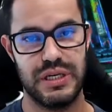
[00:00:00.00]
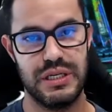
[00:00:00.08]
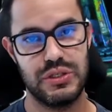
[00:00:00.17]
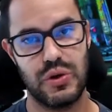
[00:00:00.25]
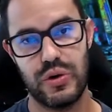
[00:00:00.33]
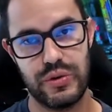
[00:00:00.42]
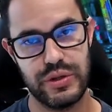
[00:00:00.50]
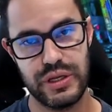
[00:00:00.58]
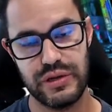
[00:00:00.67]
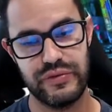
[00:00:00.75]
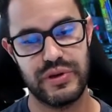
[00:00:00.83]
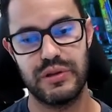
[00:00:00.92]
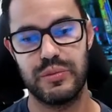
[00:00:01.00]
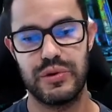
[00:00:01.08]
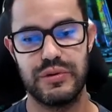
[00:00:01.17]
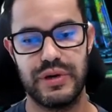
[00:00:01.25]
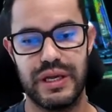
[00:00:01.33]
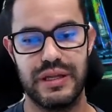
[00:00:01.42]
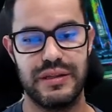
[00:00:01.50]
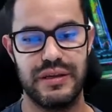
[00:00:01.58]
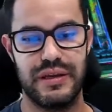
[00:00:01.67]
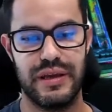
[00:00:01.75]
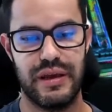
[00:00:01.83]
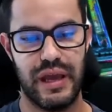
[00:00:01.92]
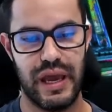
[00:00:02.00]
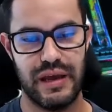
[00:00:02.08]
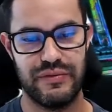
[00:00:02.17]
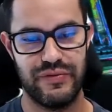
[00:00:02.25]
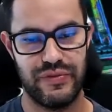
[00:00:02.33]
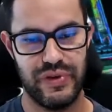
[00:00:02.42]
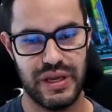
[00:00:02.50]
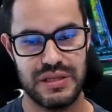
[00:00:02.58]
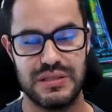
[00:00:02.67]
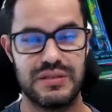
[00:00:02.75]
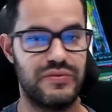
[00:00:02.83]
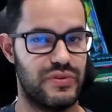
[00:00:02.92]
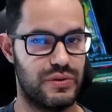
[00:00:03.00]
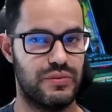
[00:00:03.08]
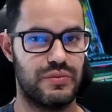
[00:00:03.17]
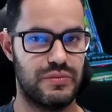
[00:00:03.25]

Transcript: is only available in the advanced view.